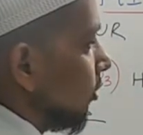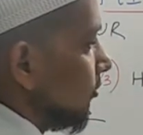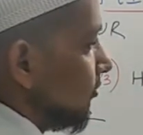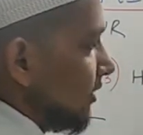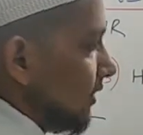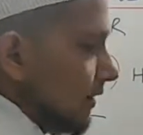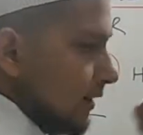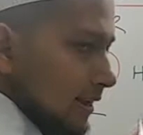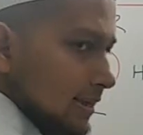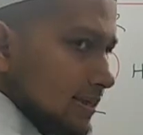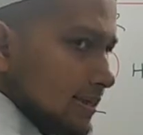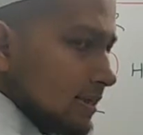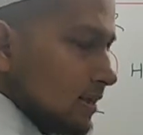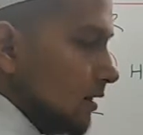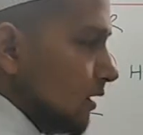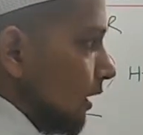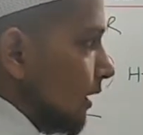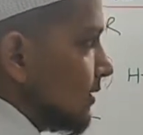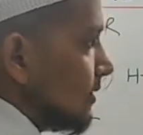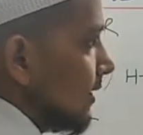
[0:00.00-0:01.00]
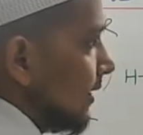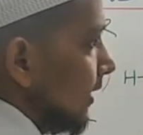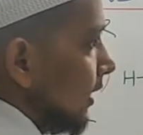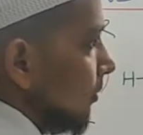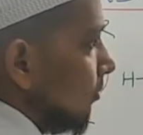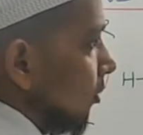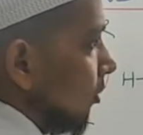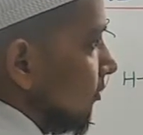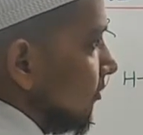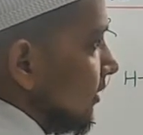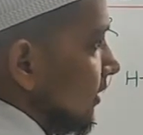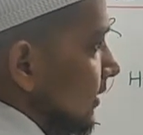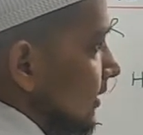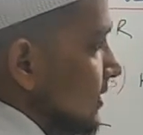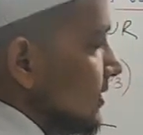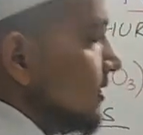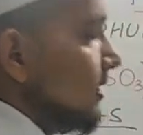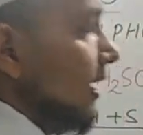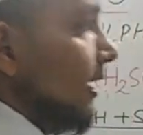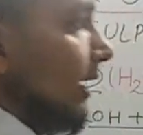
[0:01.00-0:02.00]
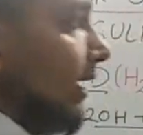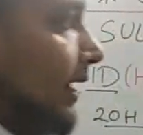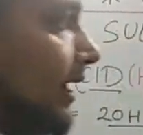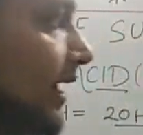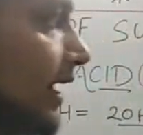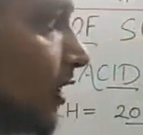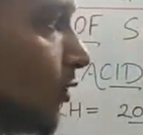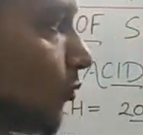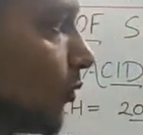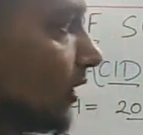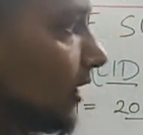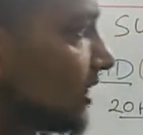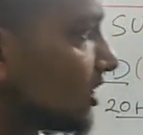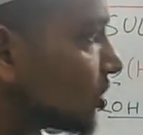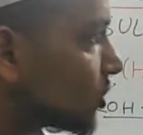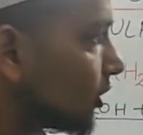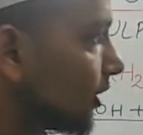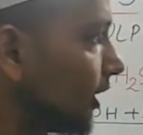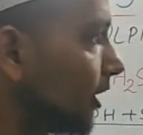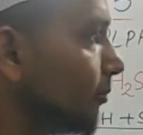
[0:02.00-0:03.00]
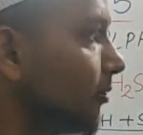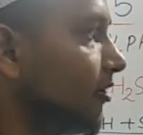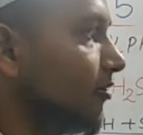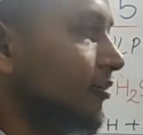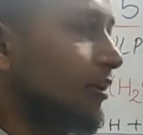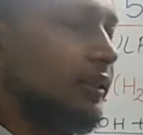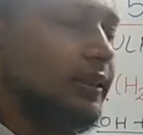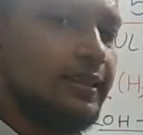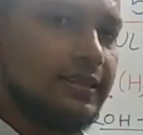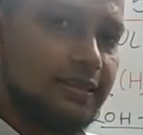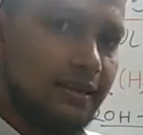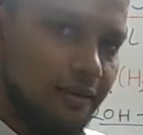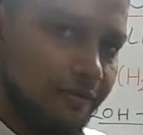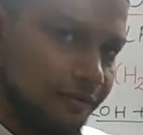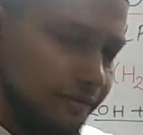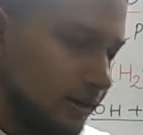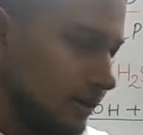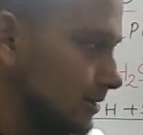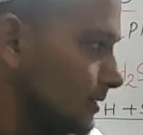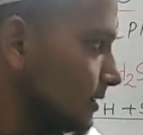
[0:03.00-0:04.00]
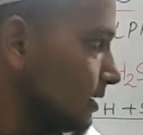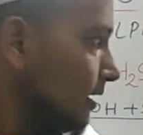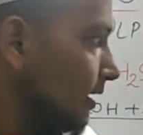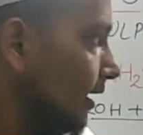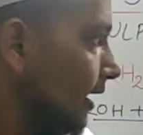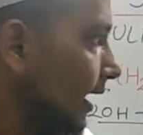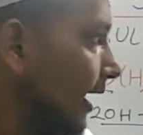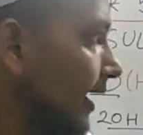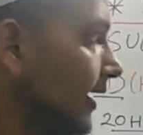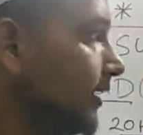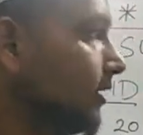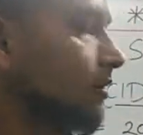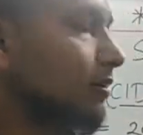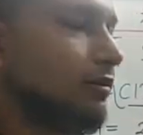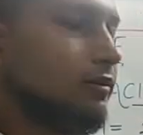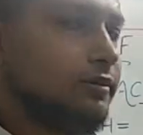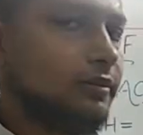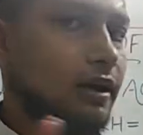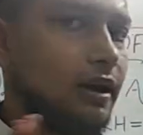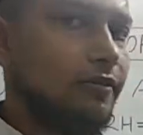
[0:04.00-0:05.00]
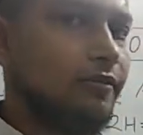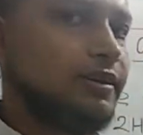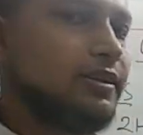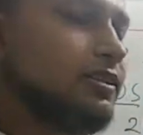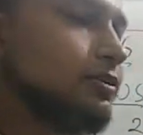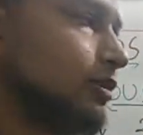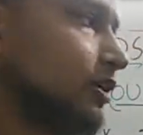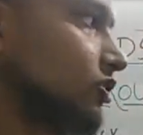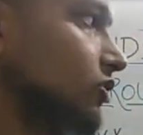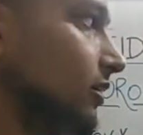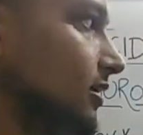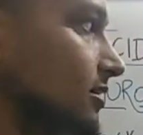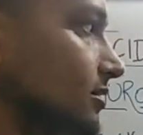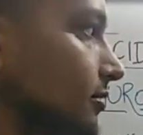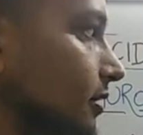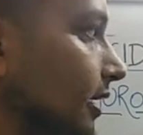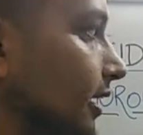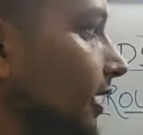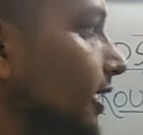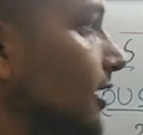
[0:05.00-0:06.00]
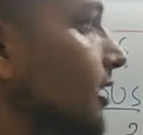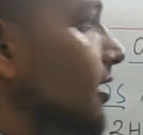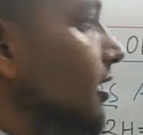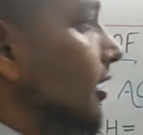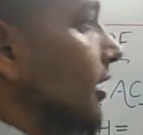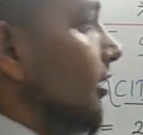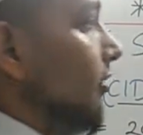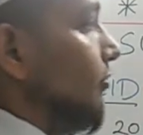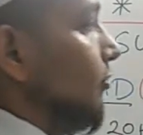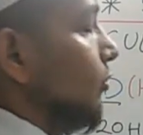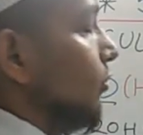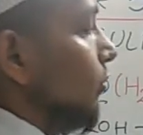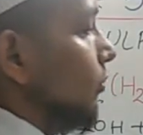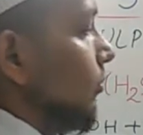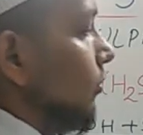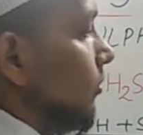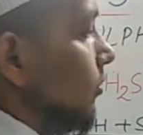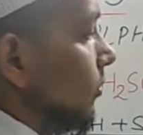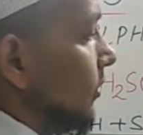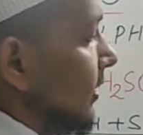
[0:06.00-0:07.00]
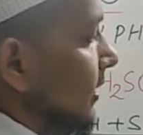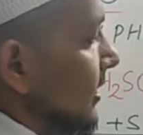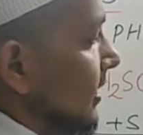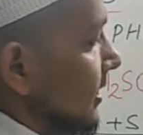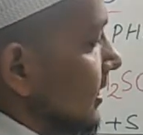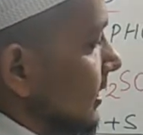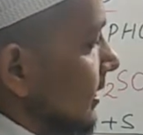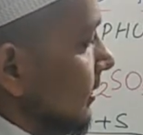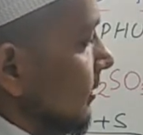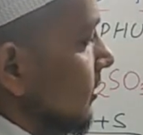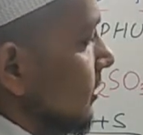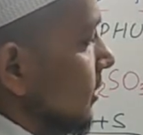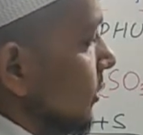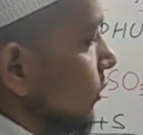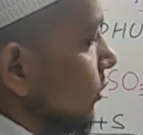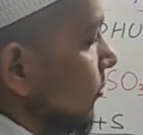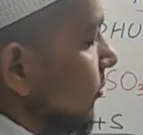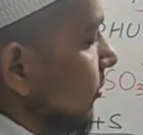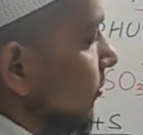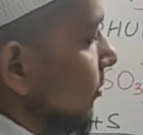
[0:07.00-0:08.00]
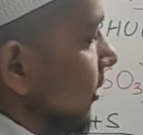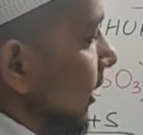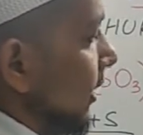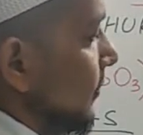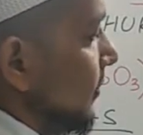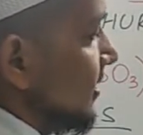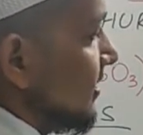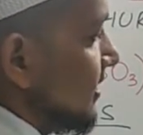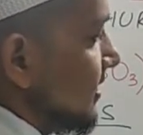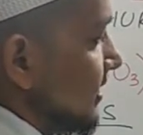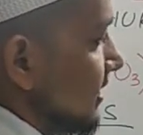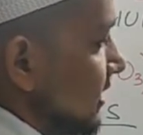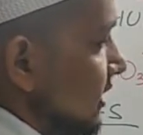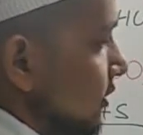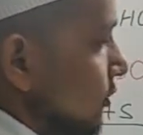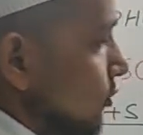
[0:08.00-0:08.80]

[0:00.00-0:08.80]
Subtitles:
with this, a single bond with this, equally shared between the sulfurs, and our structure is ready. If you look here, you will find basicity